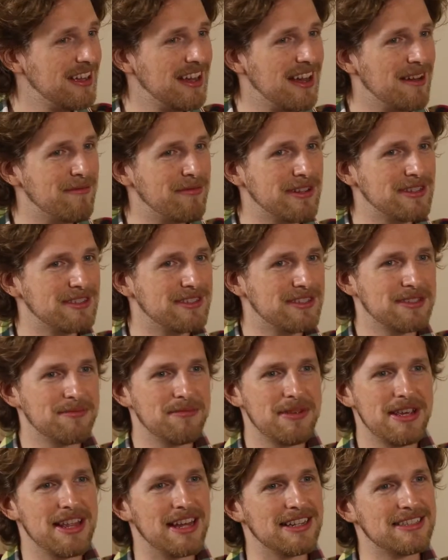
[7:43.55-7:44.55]
Because to
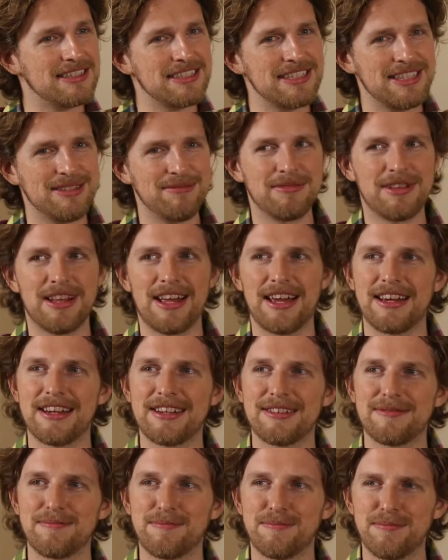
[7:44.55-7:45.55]
me, that seemed
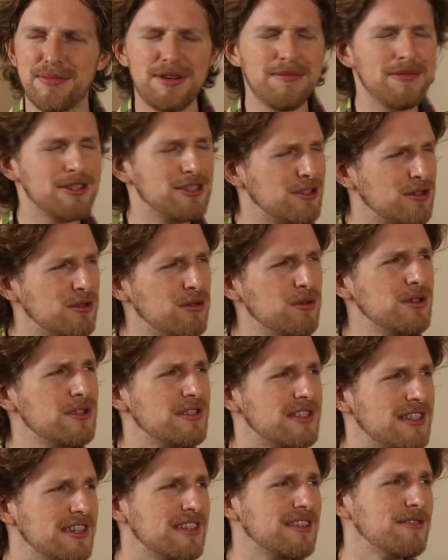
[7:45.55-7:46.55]
like pretty much the
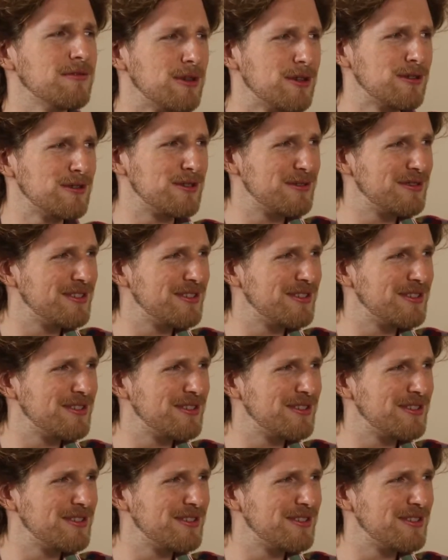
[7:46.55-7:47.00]
coolest thing in the world.